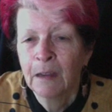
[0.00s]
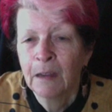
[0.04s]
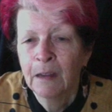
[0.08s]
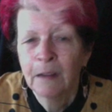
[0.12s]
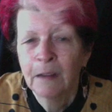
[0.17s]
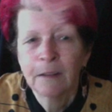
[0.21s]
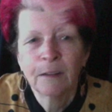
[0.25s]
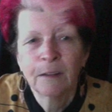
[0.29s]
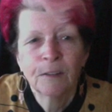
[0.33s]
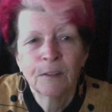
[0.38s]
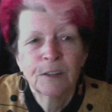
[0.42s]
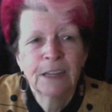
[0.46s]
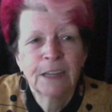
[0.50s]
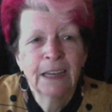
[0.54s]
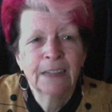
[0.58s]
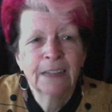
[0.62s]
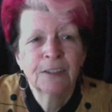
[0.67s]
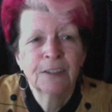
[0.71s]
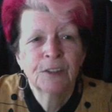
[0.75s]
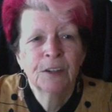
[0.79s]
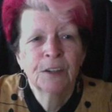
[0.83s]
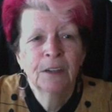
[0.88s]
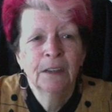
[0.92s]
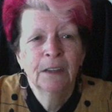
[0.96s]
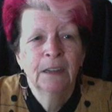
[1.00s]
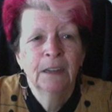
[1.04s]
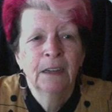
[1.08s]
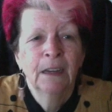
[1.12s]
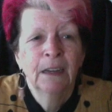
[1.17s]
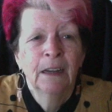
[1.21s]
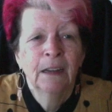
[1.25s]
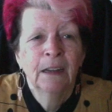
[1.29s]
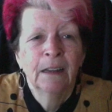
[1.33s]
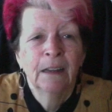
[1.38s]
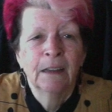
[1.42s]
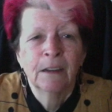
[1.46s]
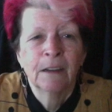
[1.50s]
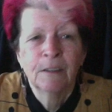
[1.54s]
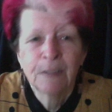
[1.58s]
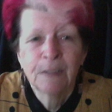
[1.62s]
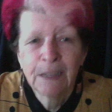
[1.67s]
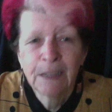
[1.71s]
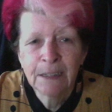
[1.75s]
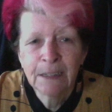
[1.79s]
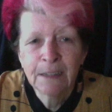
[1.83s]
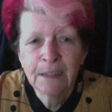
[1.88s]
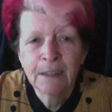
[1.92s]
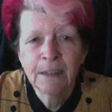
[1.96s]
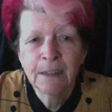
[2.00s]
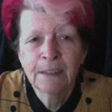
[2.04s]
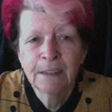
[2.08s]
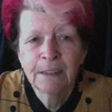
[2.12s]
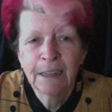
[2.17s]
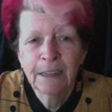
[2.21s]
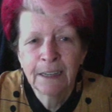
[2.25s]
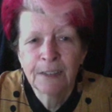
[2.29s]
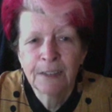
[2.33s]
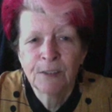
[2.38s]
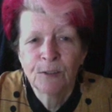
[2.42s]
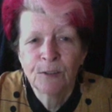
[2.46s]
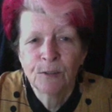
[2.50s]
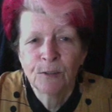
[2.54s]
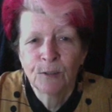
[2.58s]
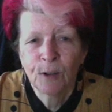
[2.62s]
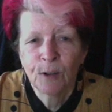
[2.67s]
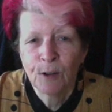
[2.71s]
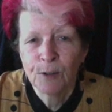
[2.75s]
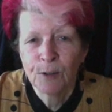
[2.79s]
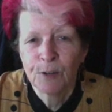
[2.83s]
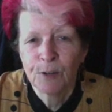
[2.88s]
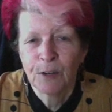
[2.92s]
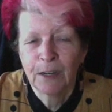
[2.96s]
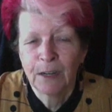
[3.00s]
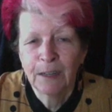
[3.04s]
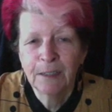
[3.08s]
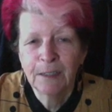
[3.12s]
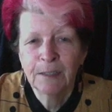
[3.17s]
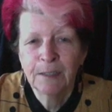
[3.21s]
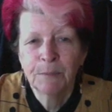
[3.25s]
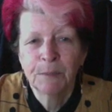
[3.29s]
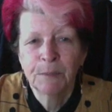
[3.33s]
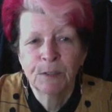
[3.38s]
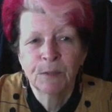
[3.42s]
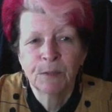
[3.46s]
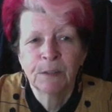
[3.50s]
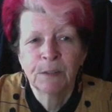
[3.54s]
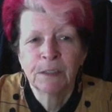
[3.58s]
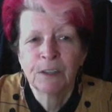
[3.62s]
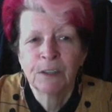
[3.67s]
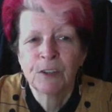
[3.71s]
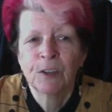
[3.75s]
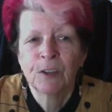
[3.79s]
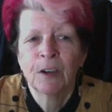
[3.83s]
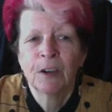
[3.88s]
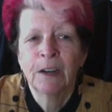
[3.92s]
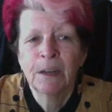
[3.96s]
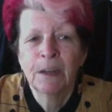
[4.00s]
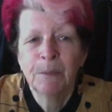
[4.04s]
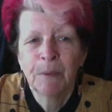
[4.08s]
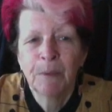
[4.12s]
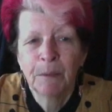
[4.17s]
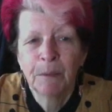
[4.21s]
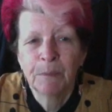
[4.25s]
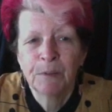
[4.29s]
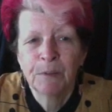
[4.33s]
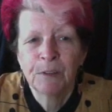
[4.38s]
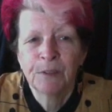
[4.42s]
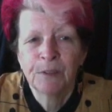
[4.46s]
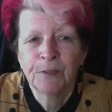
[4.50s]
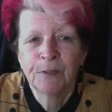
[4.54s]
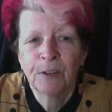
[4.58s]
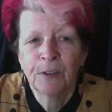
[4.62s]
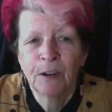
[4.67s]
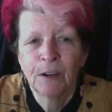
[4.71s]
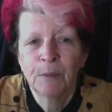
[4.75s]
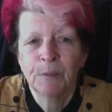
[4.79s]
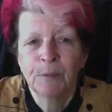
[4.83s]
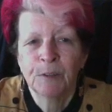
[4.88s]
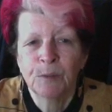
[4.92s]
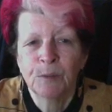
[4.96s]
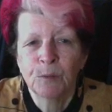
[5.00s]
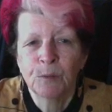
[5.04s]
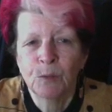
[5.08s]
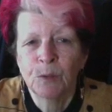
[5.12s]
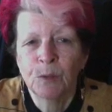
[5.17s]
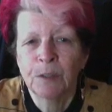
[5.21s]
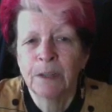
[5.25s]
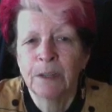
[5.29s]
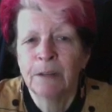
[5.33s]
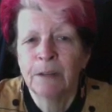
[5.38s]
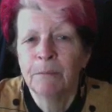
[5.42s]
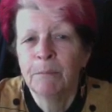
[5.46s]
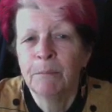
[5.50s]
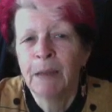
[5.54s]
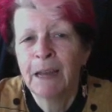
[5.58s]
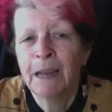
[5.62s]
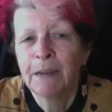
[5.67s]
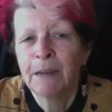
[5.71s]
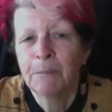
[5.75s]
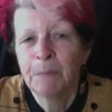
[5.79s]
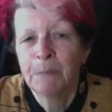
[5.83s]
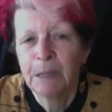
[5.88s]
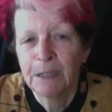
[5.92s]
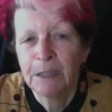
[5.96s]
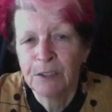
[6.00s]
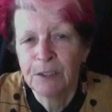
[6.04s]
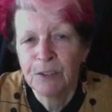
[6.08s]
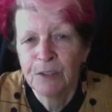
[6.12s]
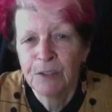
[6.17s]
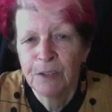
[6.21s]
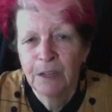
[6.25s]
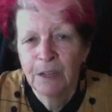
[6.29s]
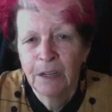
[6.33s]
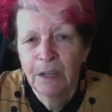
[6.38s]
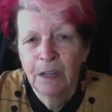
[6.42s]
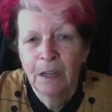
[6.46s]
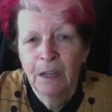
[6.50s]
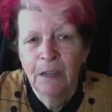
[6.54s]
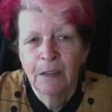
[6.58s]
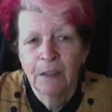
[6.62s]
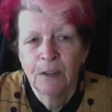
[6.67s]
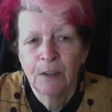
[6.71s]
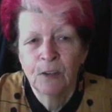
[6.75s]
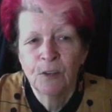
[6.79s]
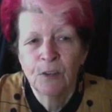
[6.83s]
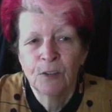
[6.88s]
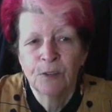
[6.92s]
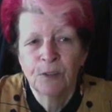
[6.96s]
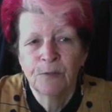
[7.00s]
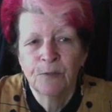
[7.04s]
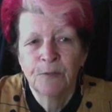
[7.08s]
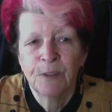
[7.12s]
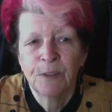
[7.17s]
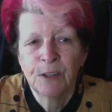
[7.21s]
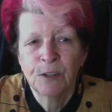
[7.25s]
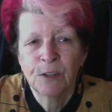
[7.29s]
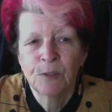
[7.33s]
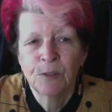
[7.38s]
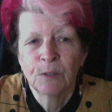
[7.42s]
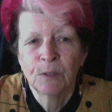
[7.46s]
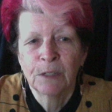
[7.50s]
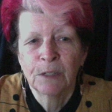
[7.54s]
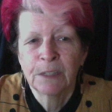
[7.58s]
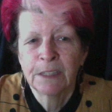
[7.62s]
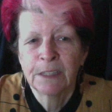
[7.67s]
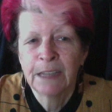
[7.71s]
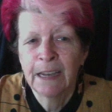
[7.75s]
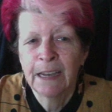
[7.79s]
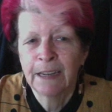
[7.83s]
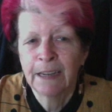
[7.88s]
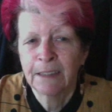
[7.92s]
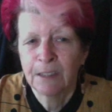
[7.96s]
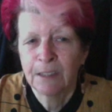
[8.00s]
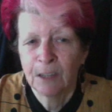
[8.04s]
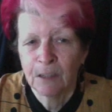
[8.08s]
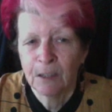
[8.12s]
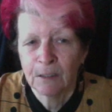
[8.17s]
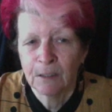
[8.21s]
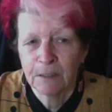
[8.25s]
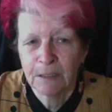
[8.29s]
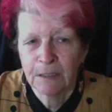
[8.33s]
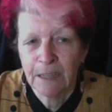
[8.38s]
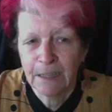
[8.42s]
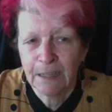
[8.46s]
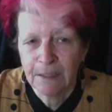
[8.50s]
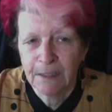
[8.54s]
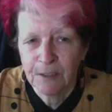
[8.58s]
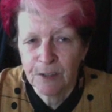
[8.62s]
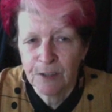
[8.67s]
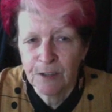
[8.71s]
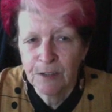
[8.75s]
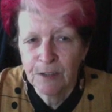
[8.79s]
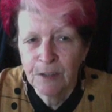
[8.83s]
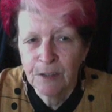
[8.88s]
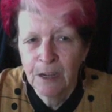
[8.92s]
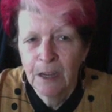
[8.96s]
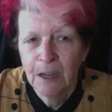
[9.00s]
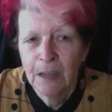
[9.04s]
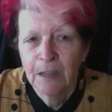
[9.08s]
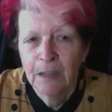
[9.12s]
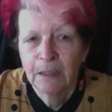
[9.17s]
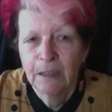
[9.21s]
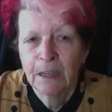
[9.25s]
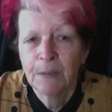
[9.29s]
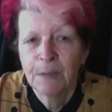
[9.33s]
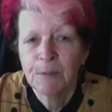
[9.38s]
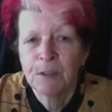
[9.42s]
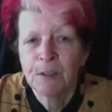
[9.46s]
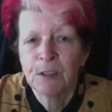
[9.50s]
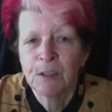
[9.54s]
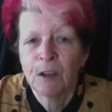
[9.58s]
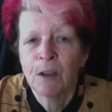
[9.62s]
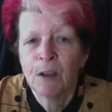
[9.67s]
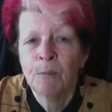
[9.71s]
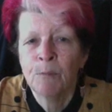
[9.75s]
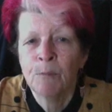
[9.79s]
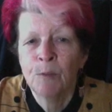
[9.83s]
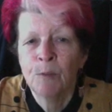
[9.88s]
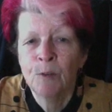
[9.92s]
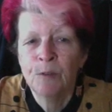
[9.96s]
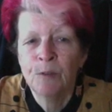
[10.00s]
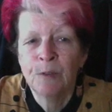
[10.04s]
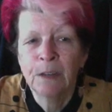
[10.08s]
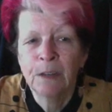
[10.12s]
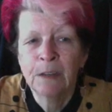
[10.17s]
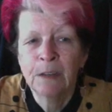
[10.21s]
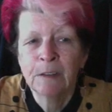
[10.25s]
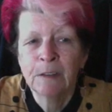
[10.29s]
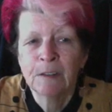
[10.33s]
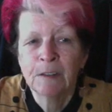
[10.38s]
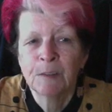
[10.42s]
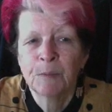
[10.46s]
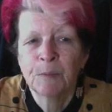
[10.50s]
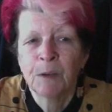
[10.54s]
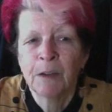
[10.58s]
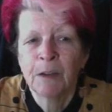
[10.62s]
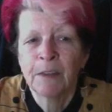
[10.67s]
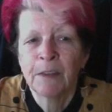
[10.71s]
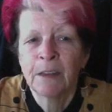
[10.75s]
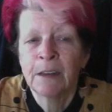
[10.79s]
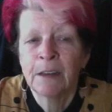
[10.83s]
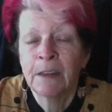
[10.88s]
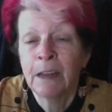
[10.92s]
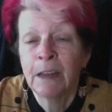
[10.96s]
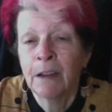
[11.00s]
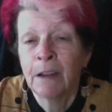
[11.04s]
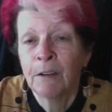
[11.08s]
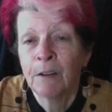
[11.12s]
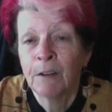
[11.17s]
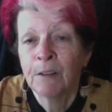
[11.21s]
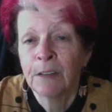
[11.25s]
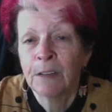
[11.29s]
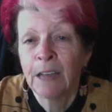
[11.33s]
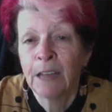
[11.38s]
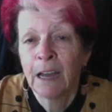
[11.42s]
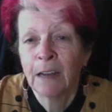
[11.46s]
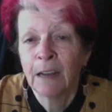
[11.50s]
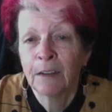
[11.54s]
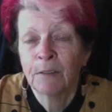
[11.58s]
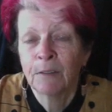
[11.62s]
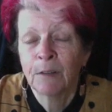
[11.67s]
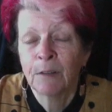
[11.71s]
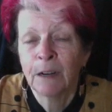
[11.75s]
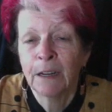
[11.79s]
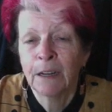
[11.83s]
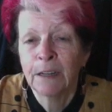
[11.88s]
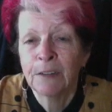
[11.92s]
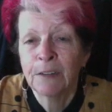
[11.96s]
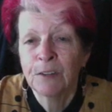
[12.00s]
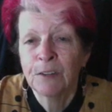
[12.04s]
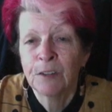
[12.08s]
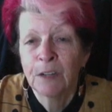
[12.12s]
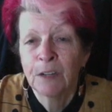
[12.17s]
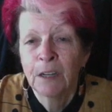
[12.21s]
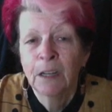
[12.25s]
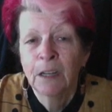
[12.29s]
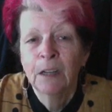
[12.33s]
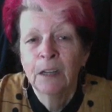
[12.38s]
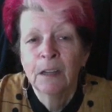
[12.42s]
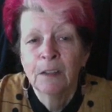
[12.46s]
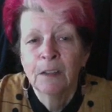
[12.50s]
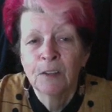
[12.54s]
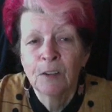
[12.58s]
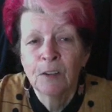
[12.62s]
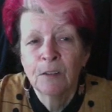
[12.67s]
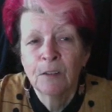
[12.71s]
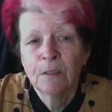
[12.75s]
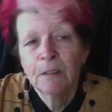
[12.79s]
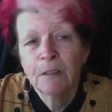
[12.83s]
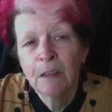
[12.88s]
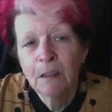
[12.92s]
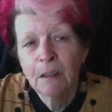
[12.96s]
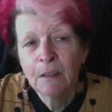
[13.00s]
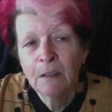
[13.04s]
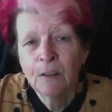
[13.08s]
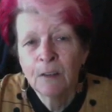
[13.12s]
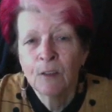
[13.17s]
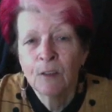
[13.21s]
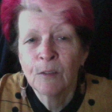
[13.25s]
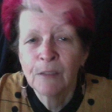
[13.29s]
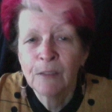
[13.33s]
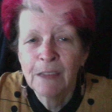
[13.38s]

So texture. There is excellent textural contrast between the shiny peppers, fibrous wool and matte mesh. The use of visual and tactile texture keeps the eye moving despite the narrow colour range. So, you know,